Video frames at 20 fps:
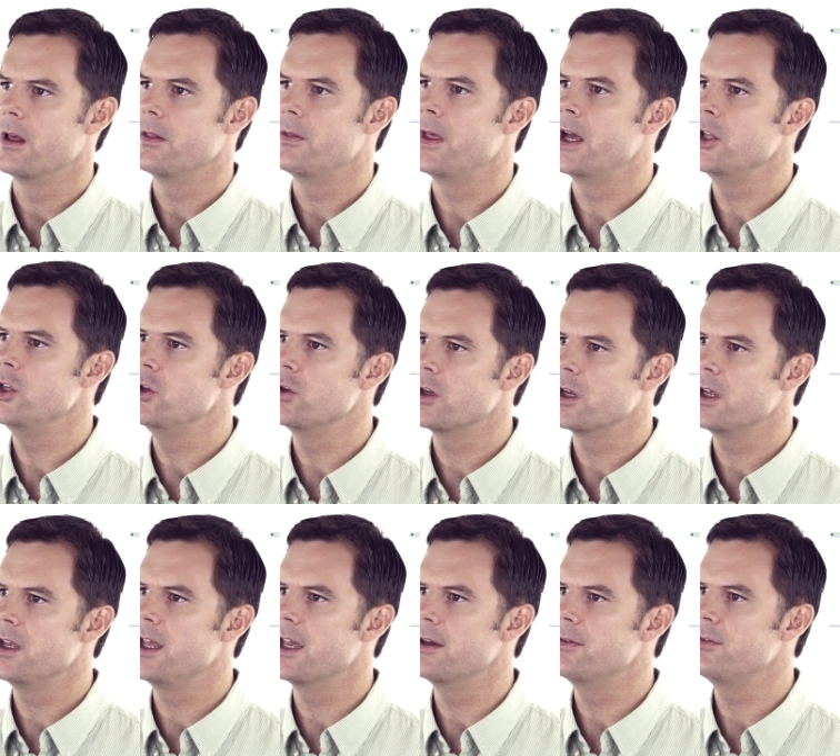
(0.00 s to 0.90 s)
then you
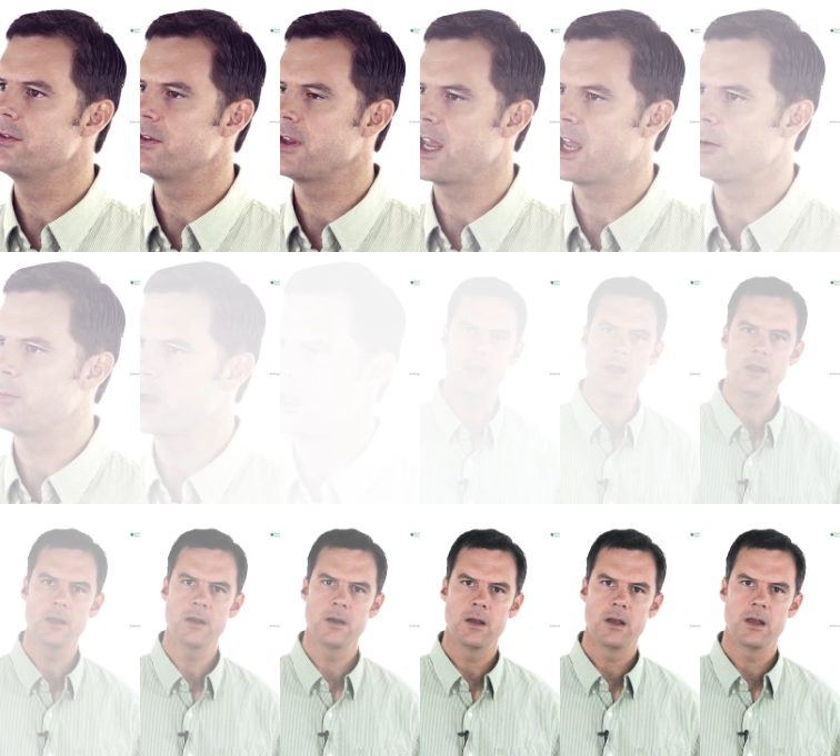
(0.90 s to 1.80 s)
can give
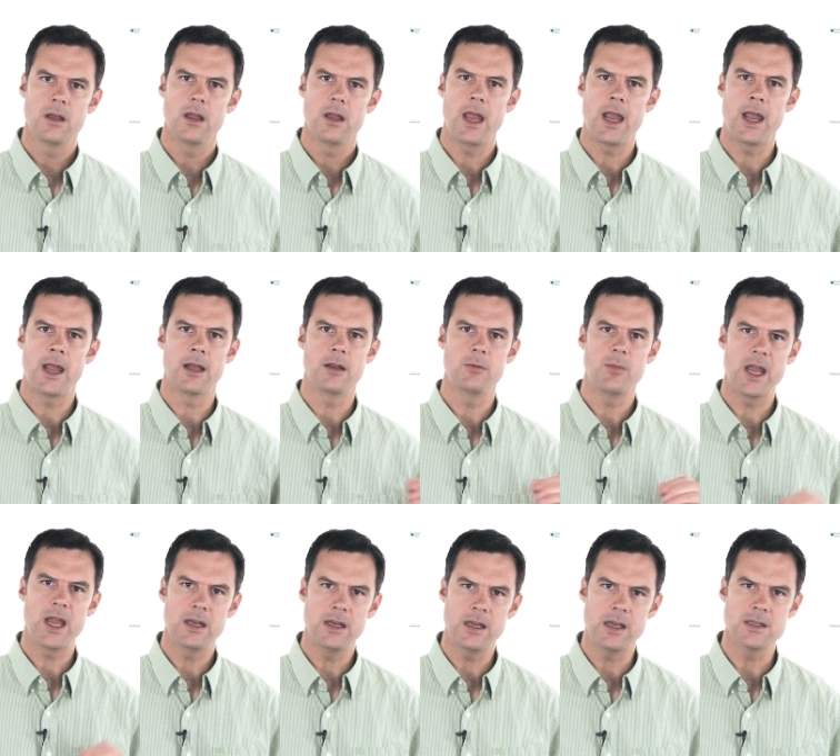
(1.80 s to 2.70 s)
SAMe and
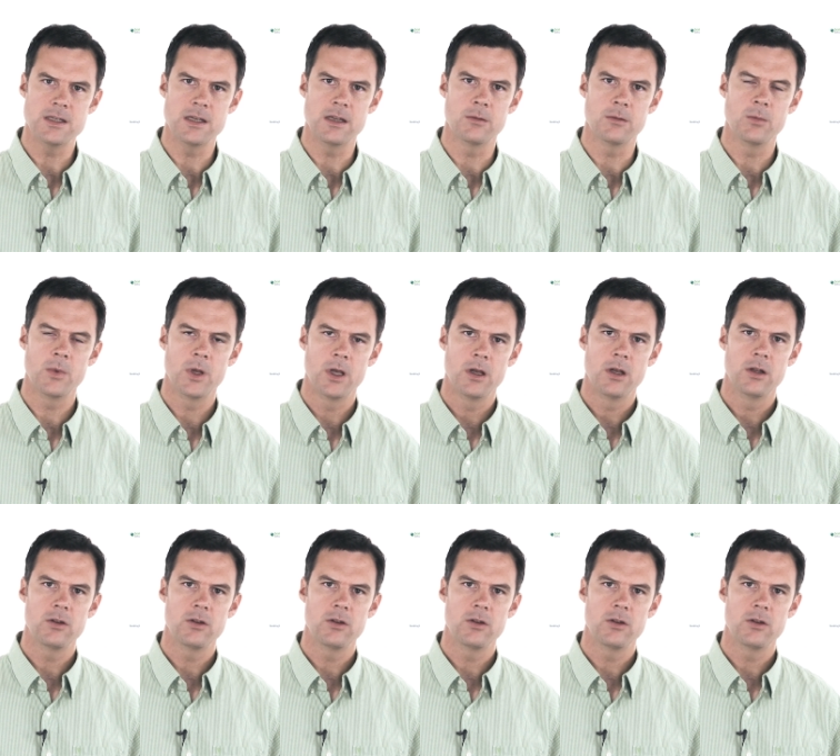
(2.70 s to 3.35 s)
magnesium